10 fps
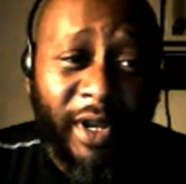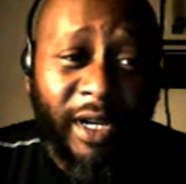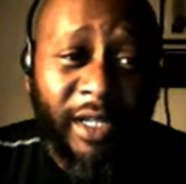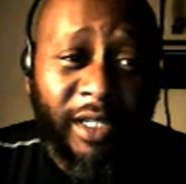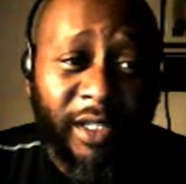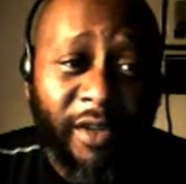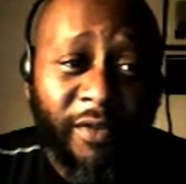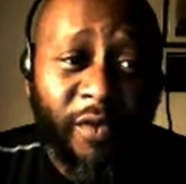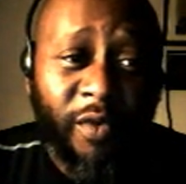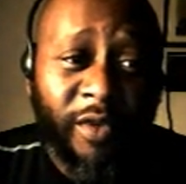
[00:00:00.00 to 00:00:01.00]
YouTube
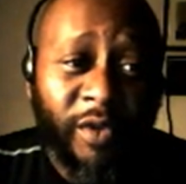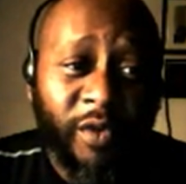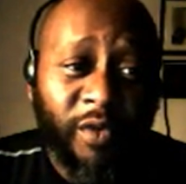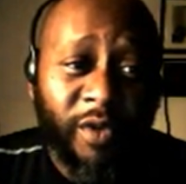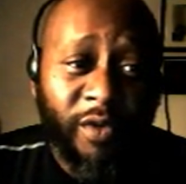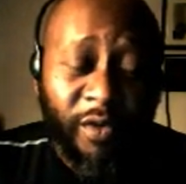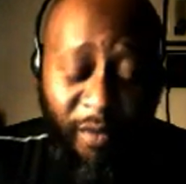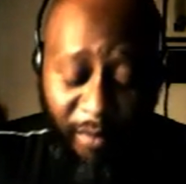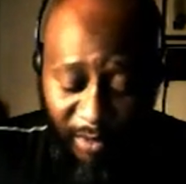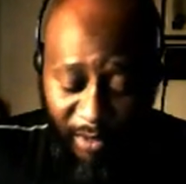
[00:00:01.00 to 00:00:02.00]

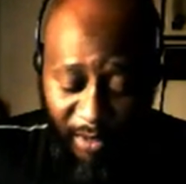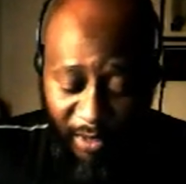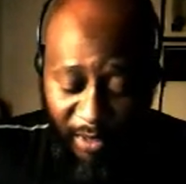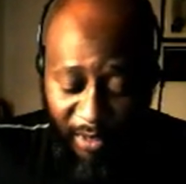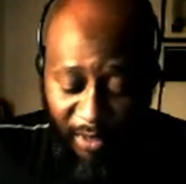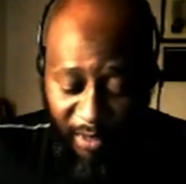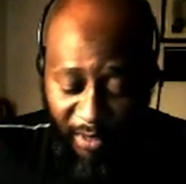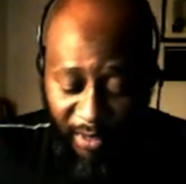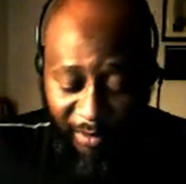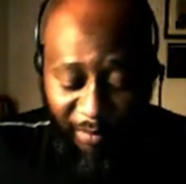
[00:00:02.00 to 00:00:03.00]
has been
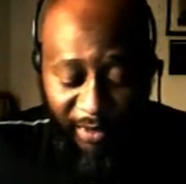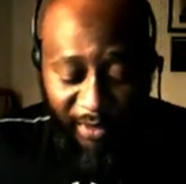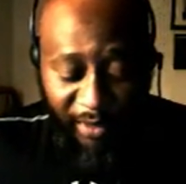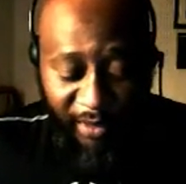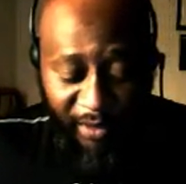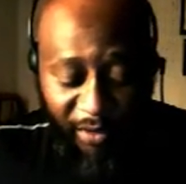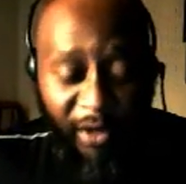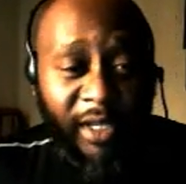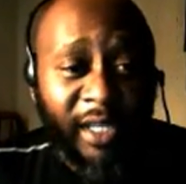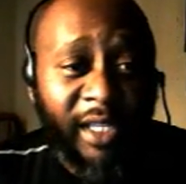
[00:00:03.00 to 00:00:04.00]
starting to get taken down.